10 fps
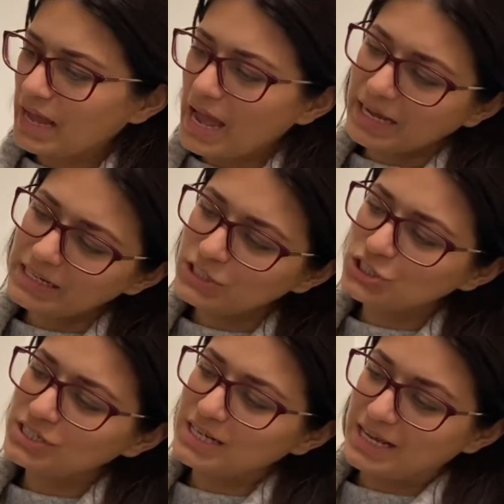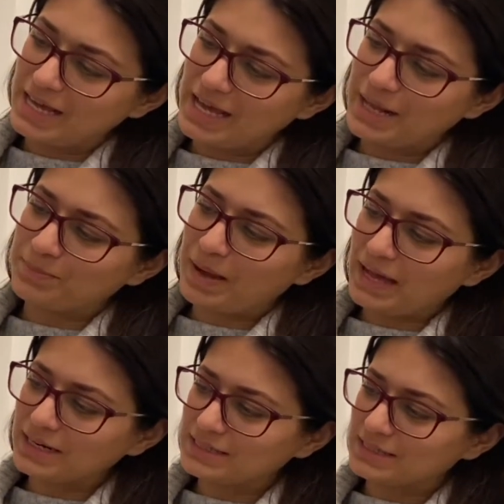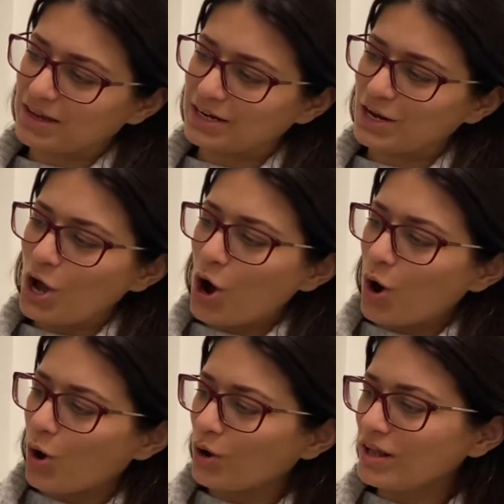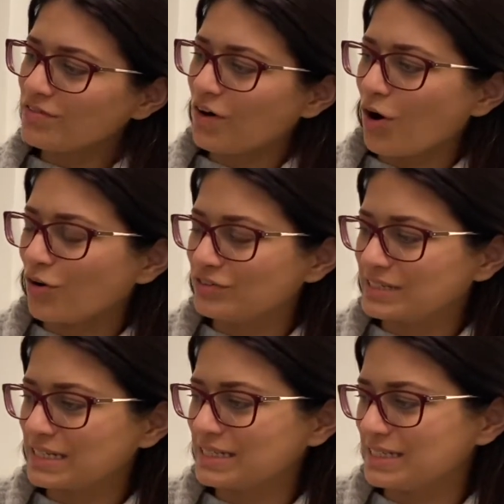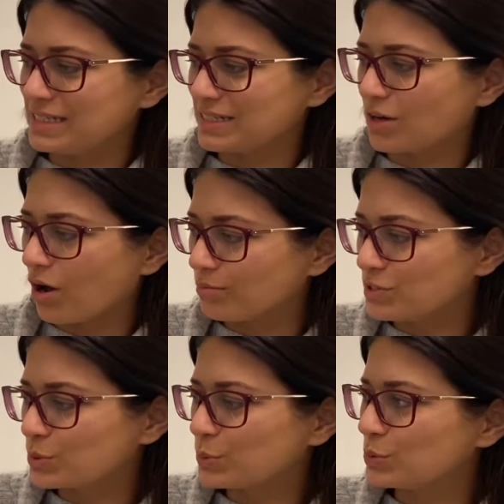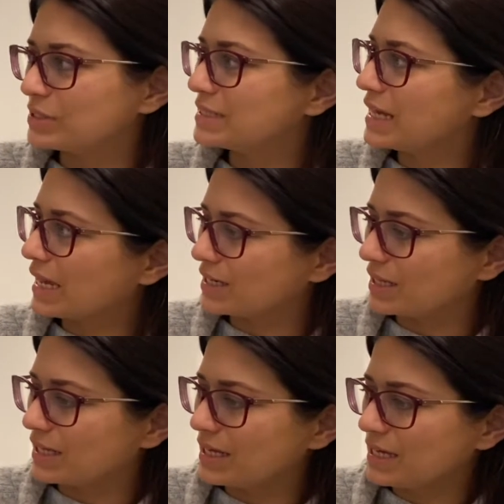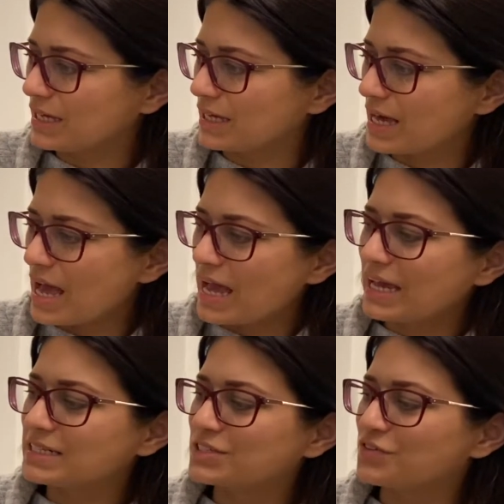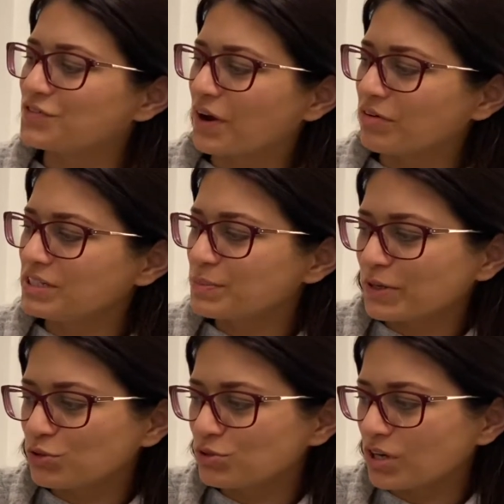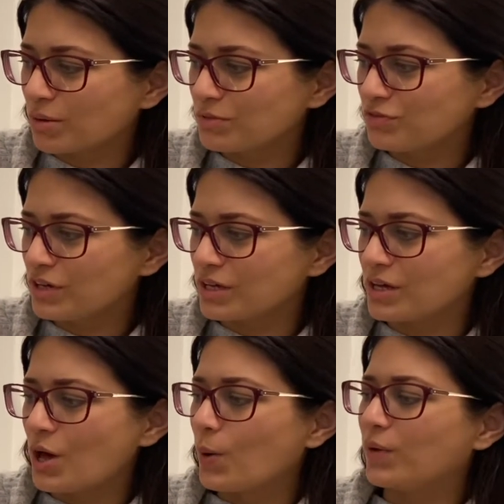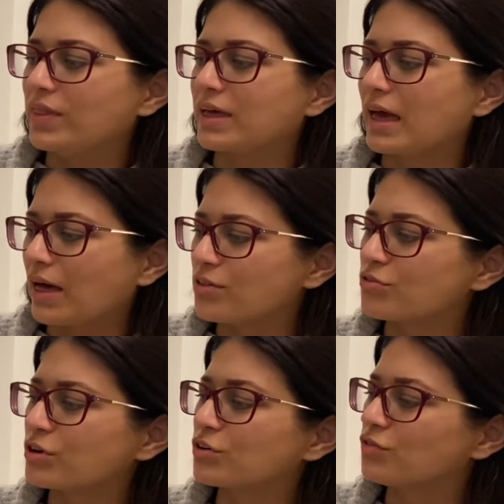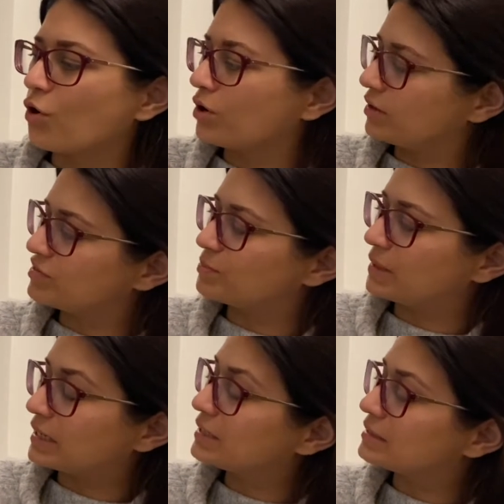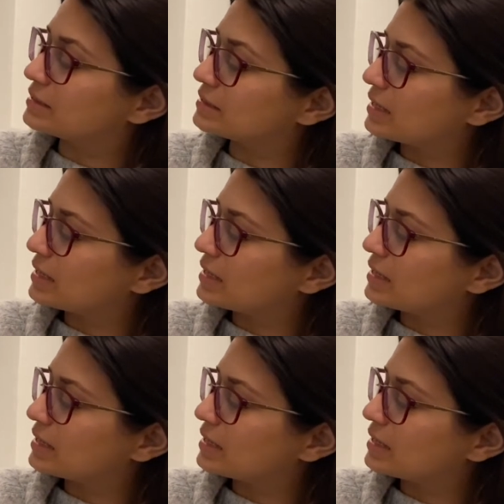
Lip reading: Each year in Palestine, olive harvesting season comes towards the end of the year. It's a very special time of year when the gathering of olives begins.